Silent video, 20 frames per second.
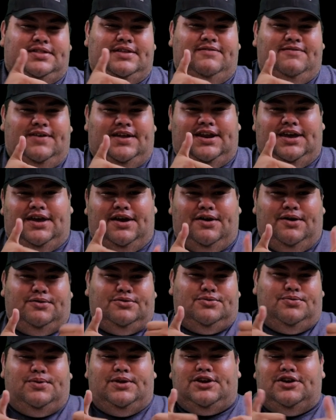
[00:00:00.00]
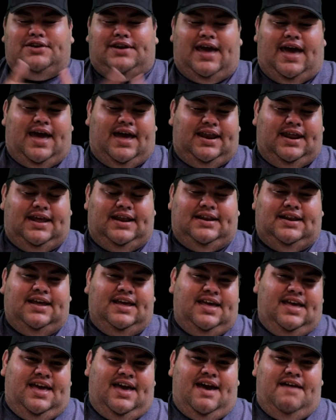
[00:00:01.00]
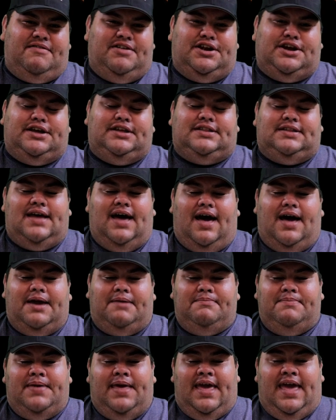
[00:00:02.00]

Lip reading: the videos with your dad and having a good time.